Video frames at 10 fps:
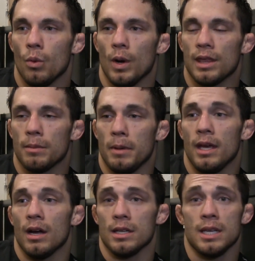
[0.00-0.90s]
with
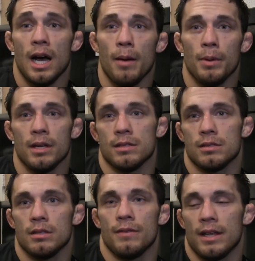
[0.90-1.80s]
me on top,
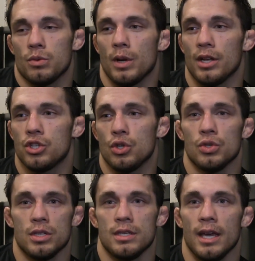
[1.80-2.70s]
because that's when I
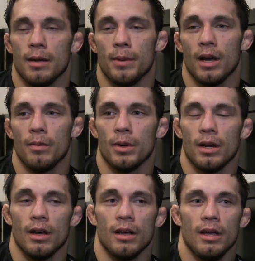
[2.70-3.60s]
choose to take him down.
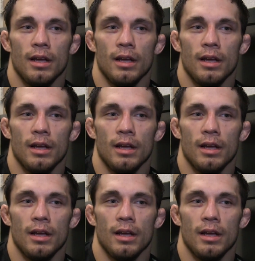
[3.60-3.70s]
But